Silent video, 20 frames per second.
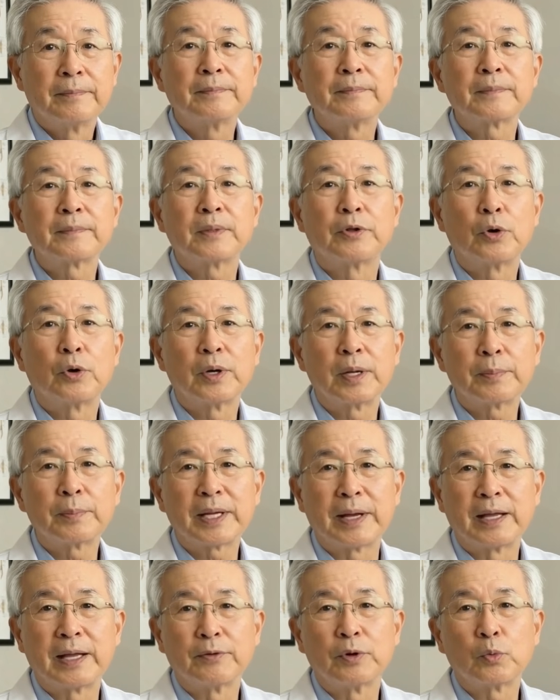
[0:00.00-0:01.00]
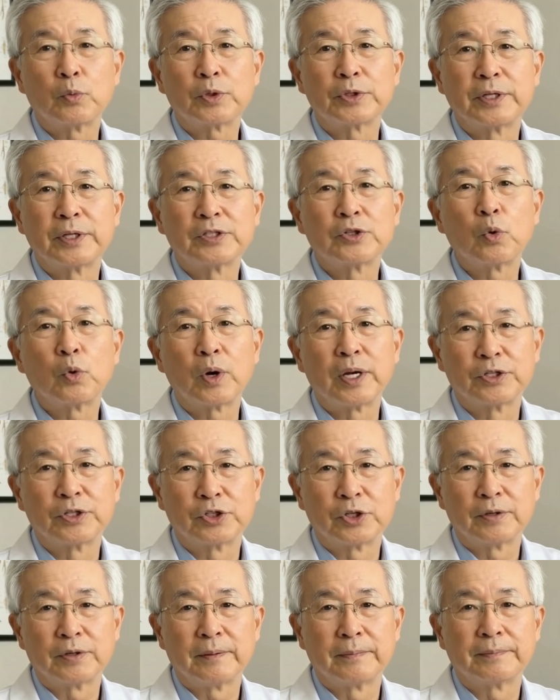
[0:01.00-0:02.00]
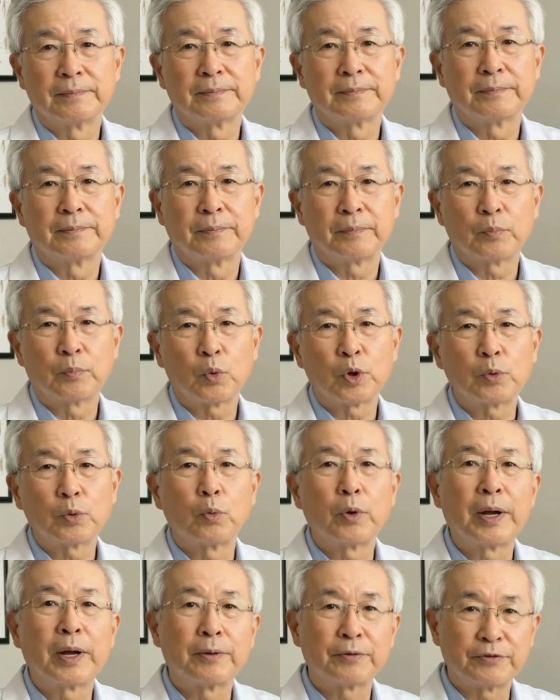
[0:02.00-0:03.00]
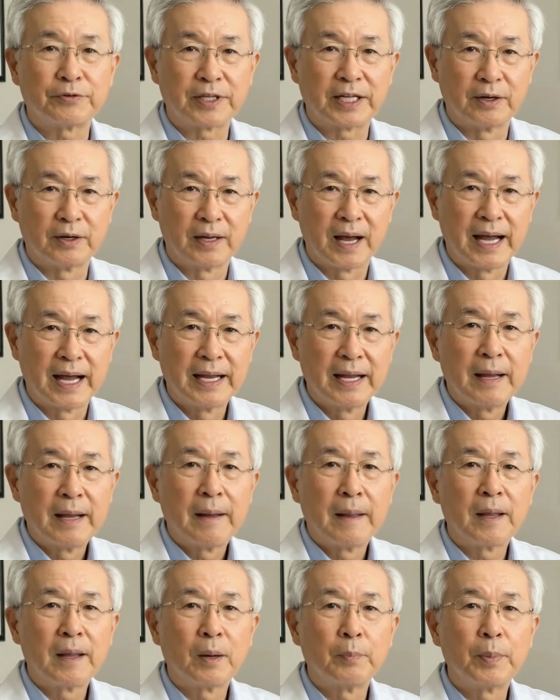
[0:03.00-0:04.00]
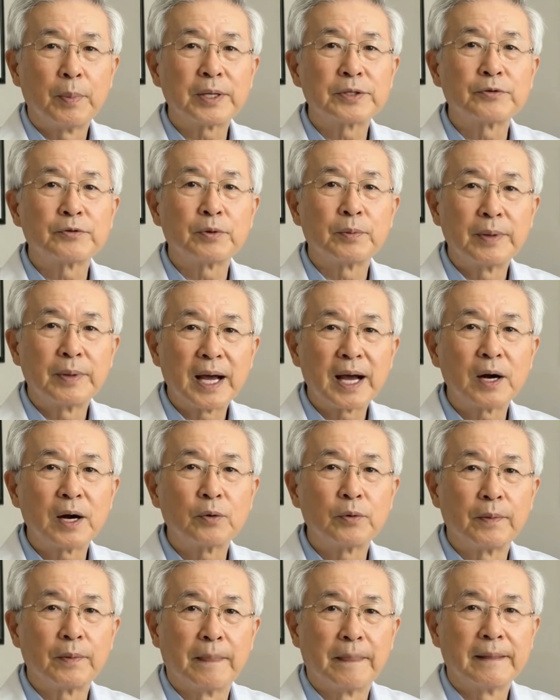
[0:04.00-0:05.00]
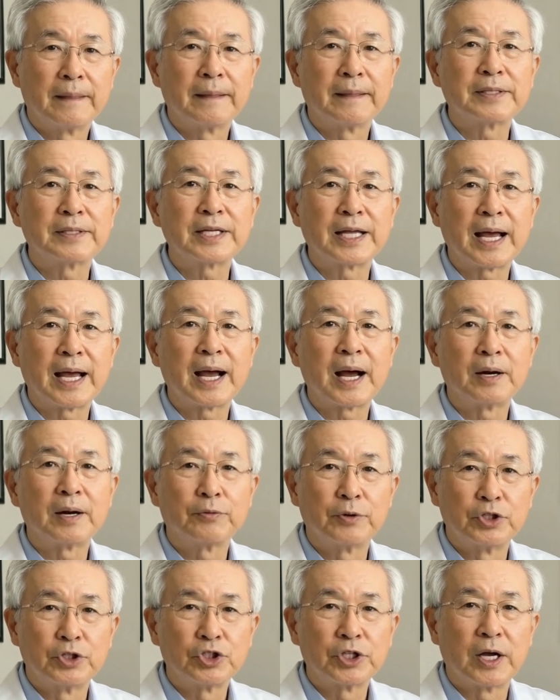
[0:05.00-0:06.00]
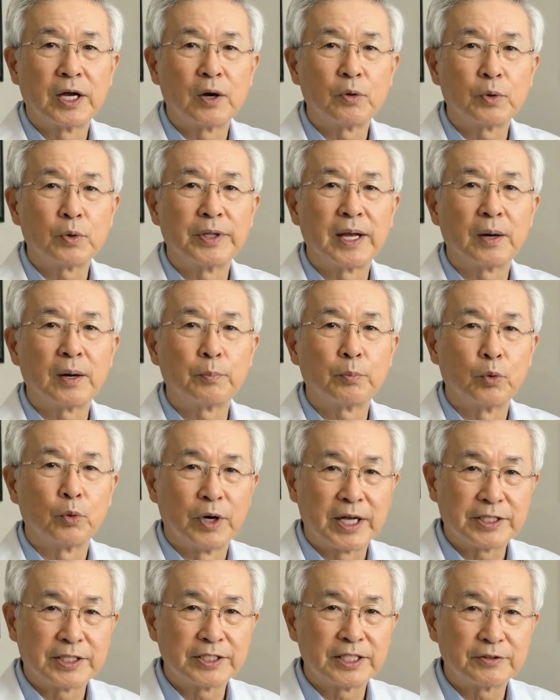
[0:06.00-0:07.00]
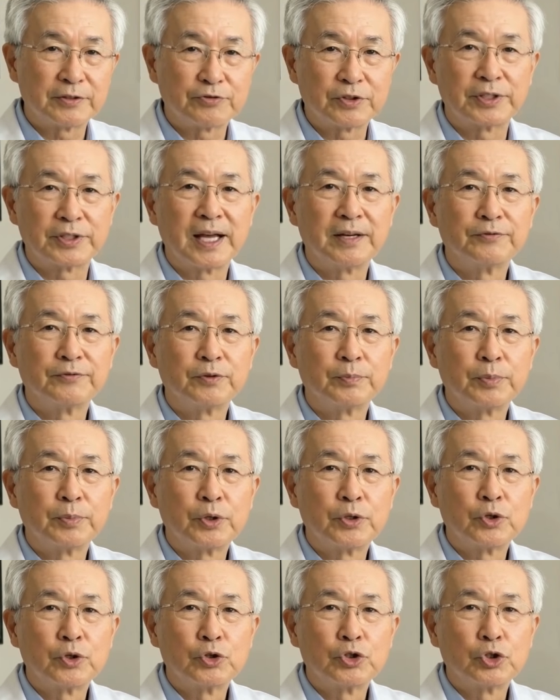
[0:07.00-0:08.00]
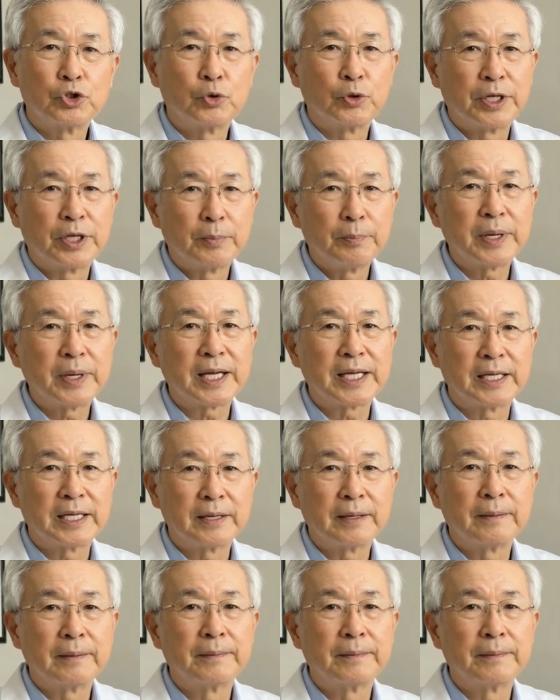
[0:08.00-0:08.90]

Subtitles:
So let me leave you with this question. What would it feel like, a month from now, to get out of a chair without bracing for that familiar shooting pain?